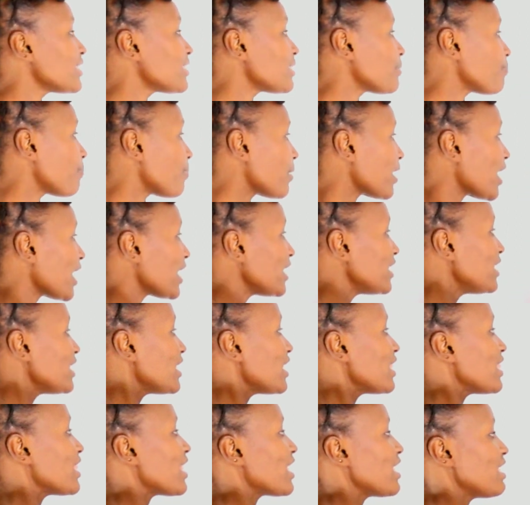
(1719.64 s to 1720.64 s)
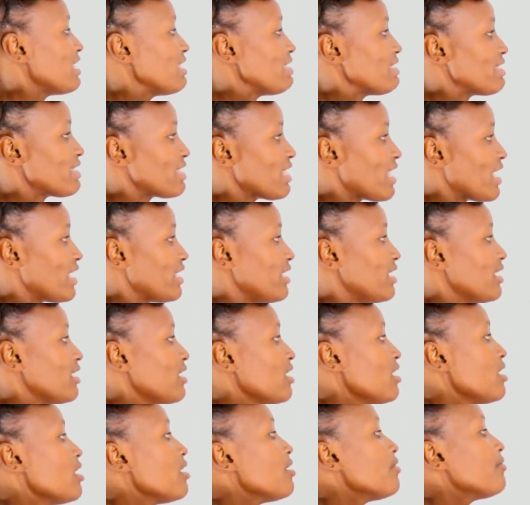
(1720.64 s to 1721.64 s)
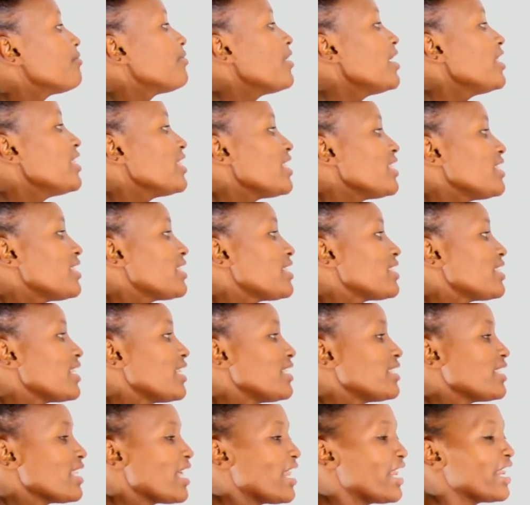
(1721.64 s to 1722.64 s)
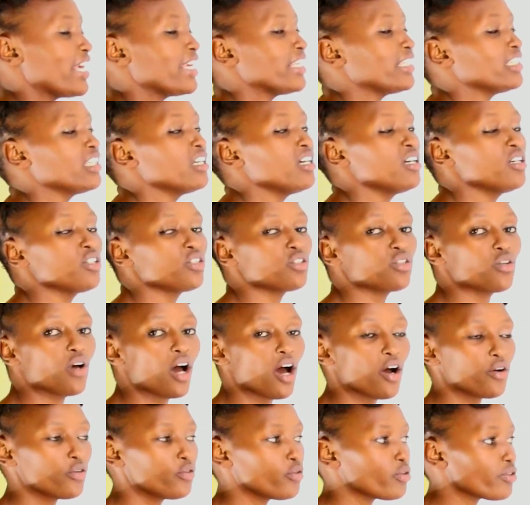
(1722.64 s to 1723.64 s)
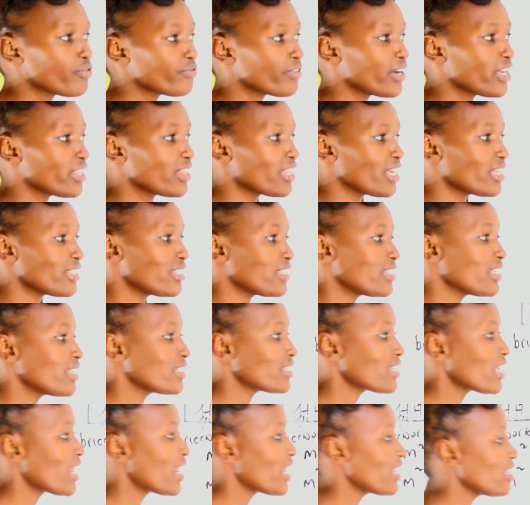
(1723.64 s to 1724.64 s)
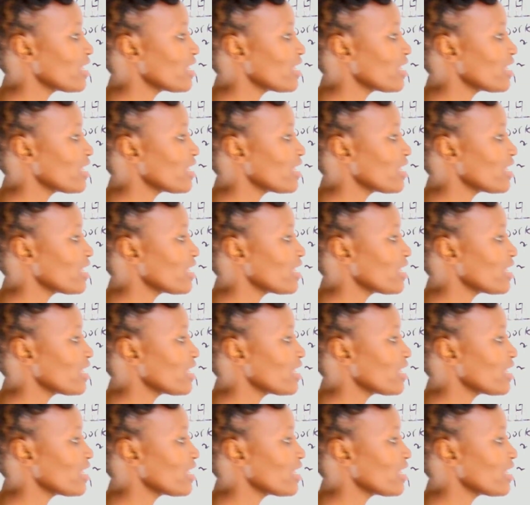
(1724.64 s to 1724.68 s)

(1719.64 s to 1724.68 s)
spread in the inside. Find this center line. So how do we find that center